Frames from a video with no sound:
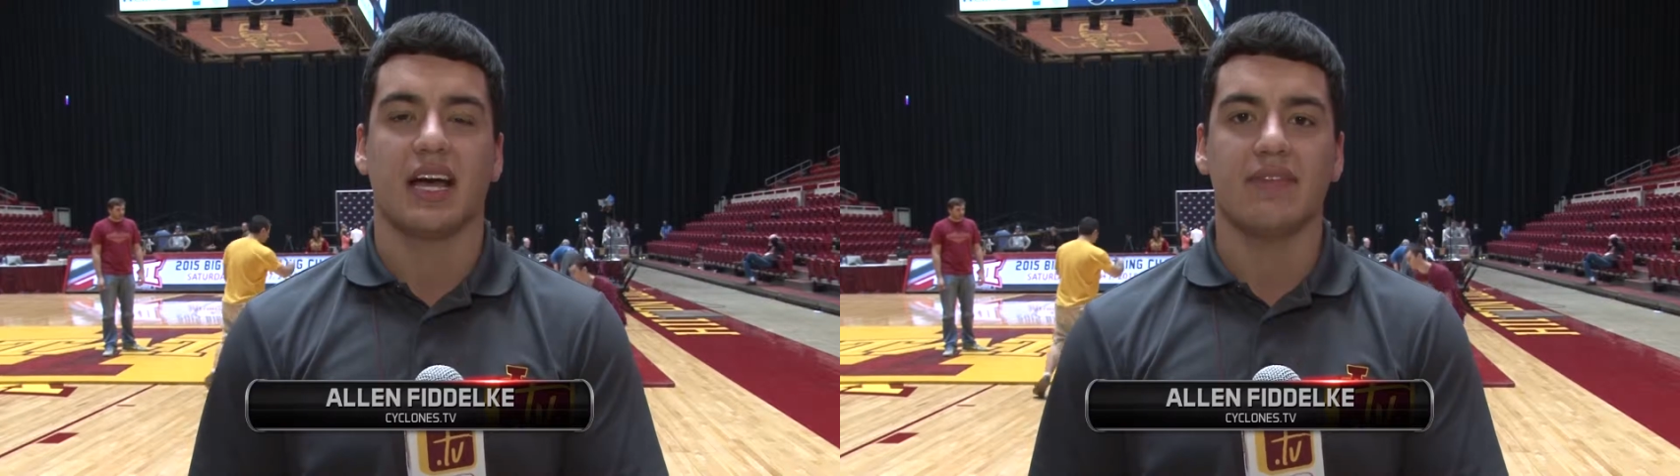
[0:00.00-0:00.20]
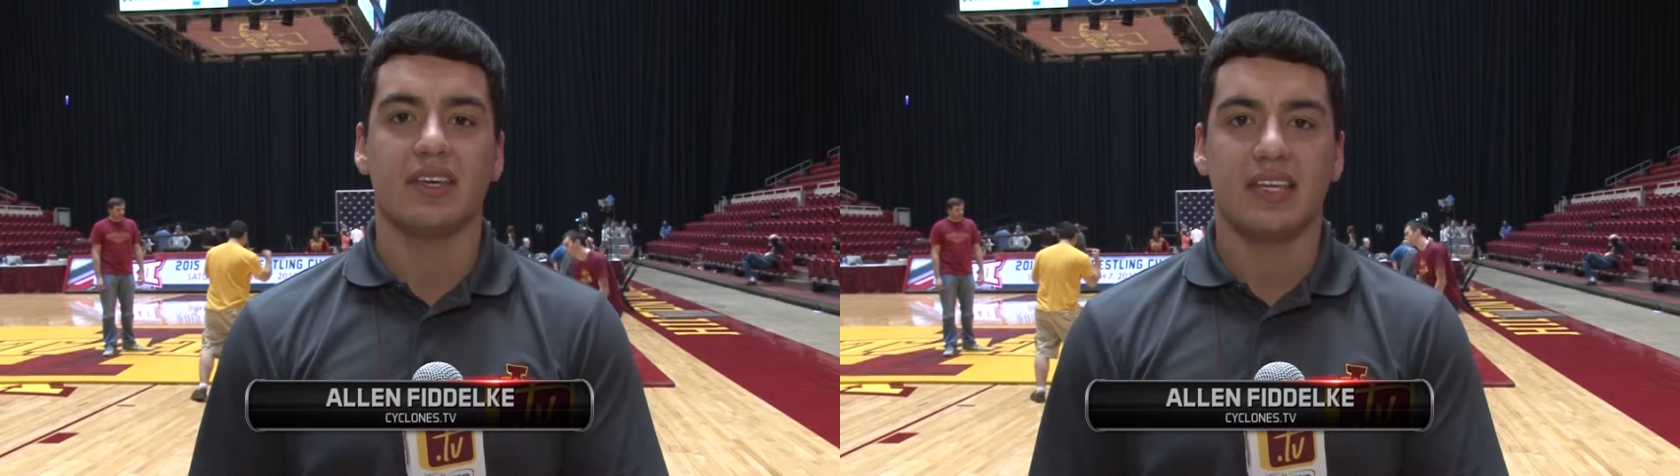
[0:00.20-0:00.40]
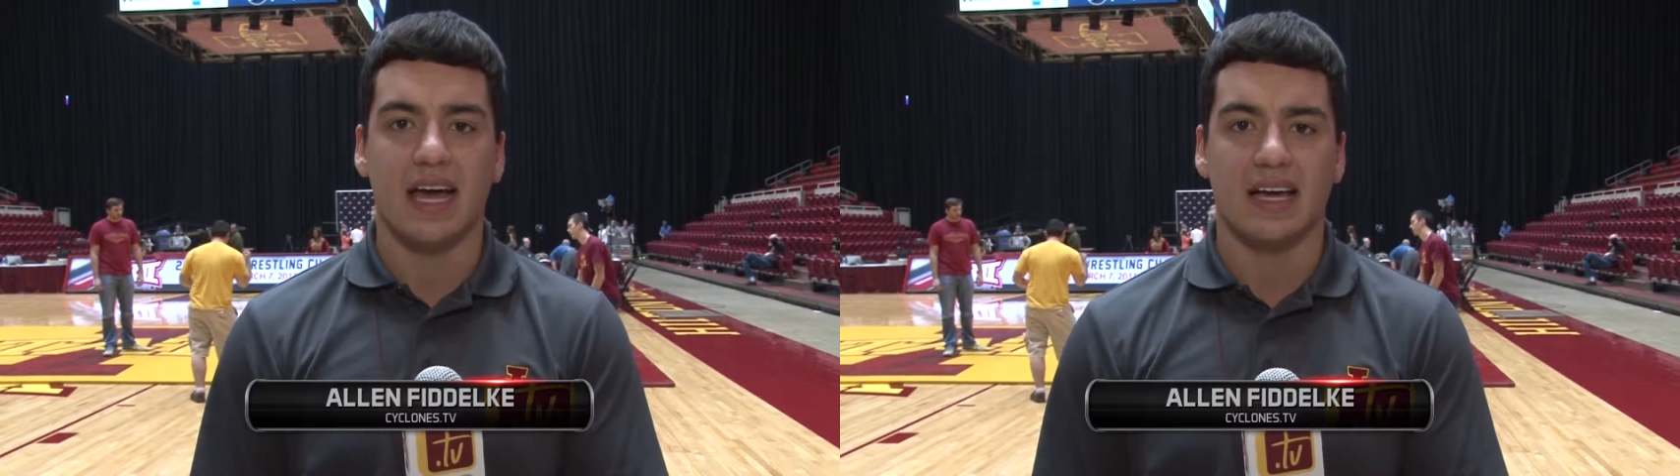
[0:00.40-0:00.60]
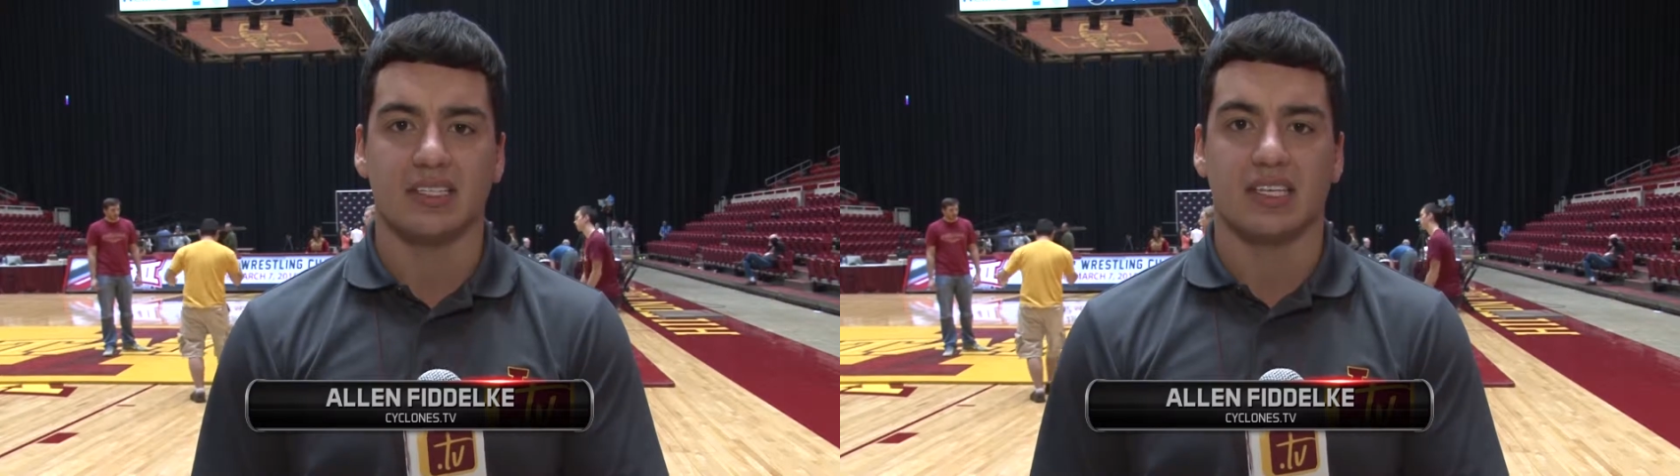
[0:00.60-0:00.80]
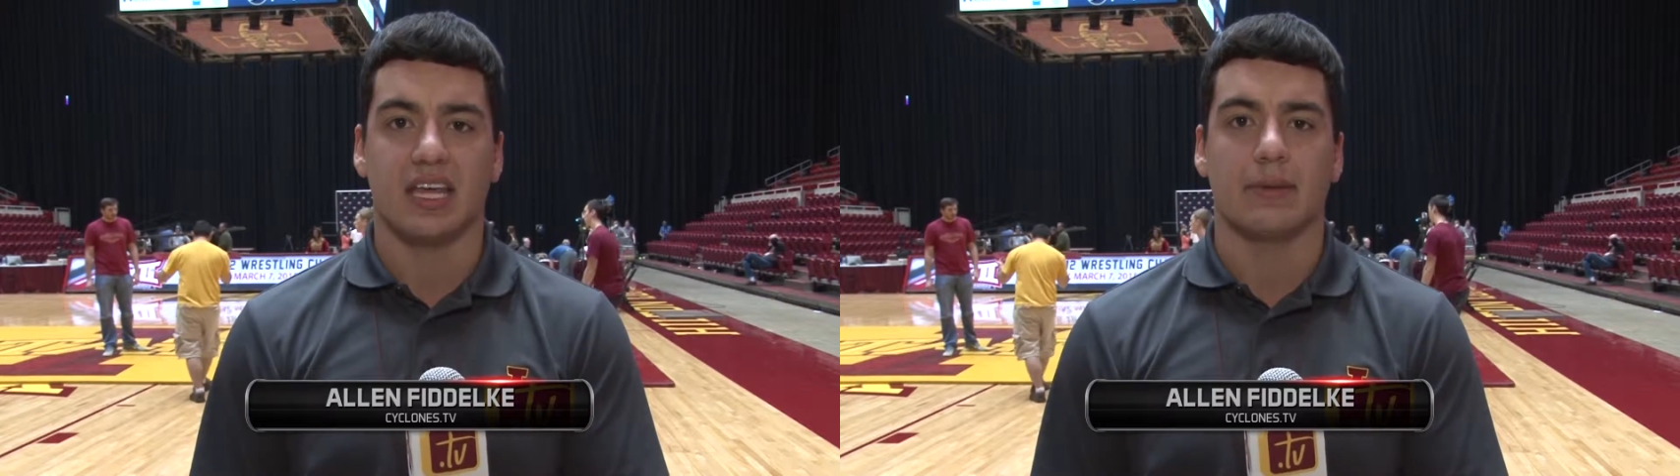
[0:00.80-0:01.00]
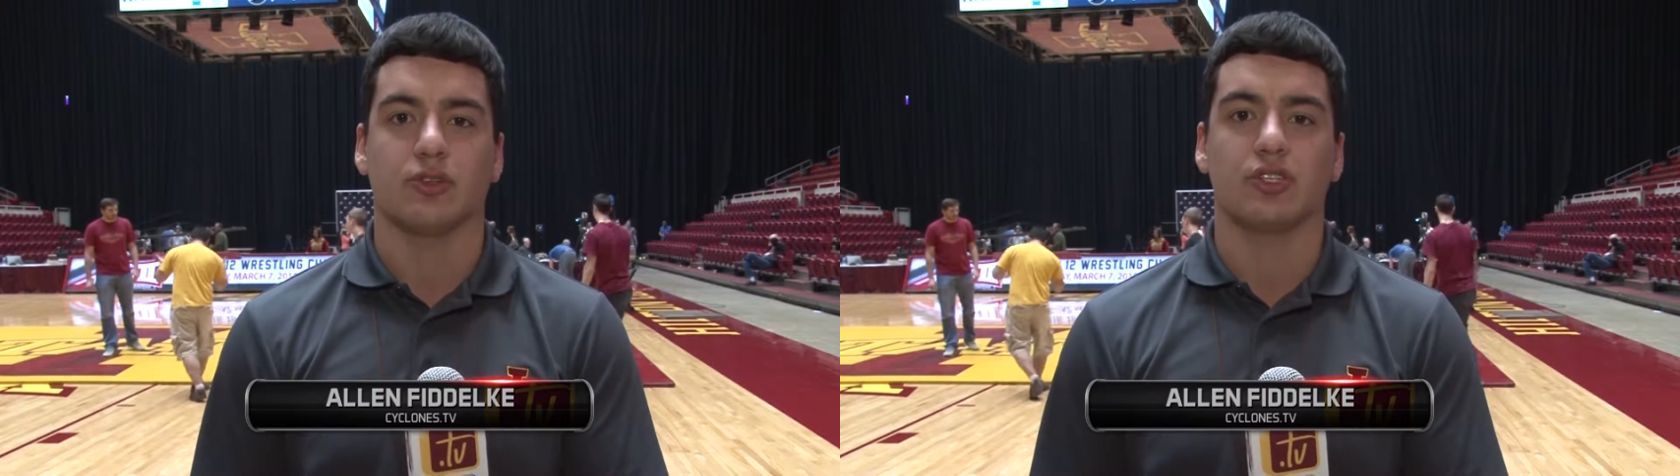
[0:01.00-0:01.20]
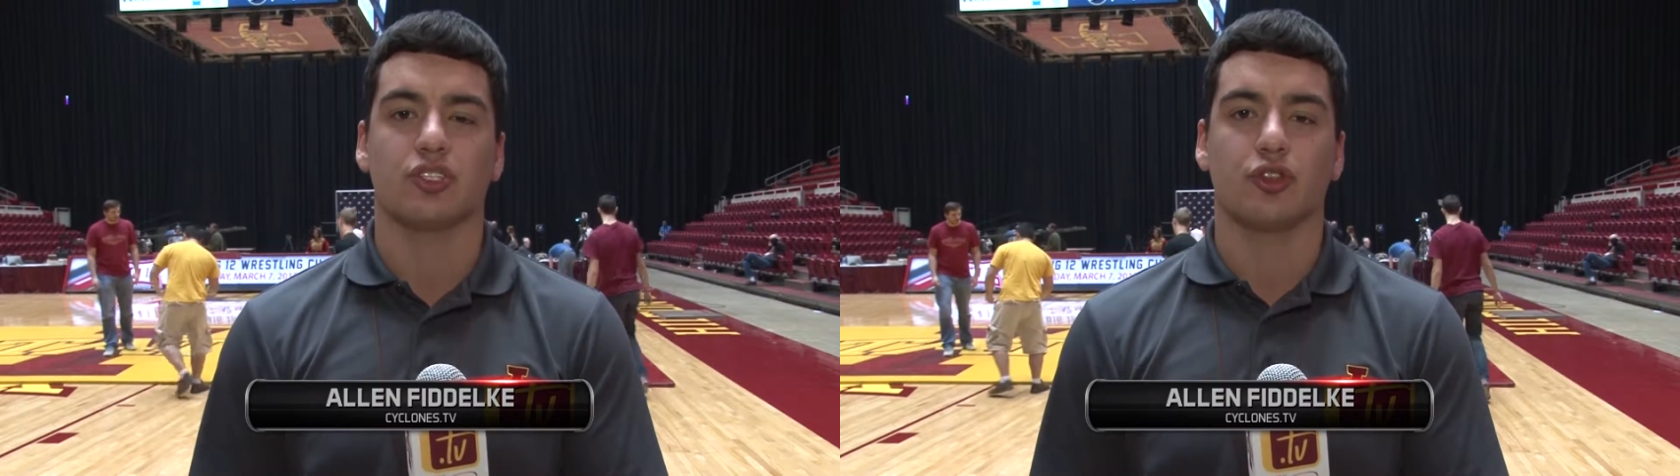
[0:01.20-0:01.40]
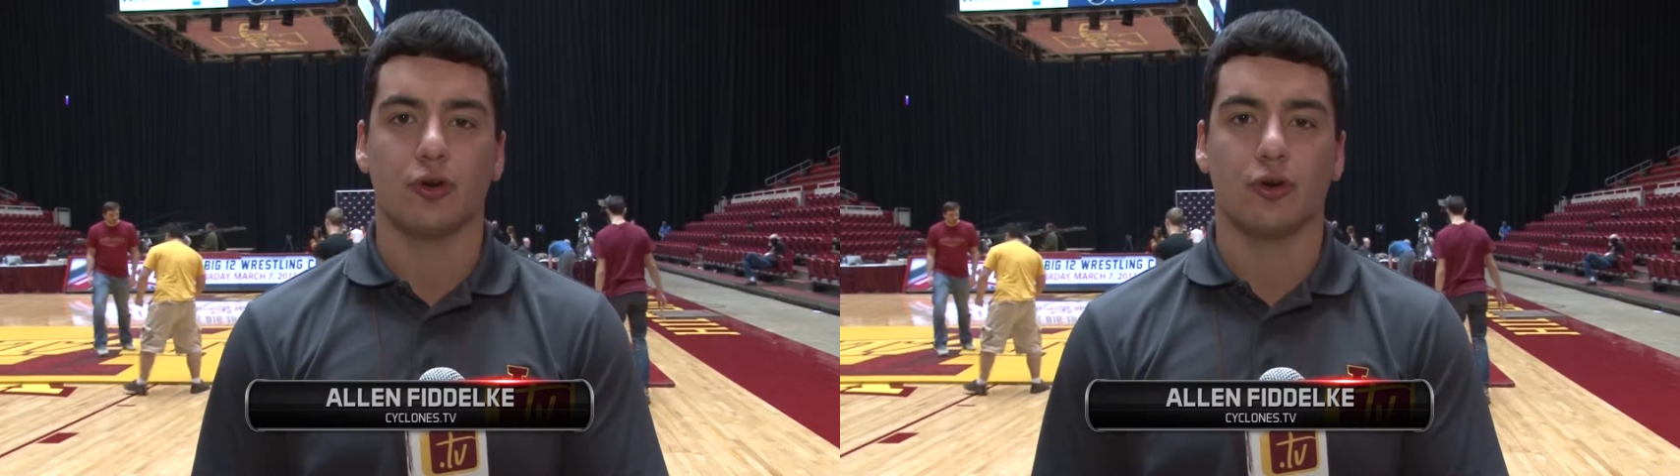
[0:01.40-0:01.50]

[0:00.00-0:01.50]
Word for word: Kyven Gadson captured his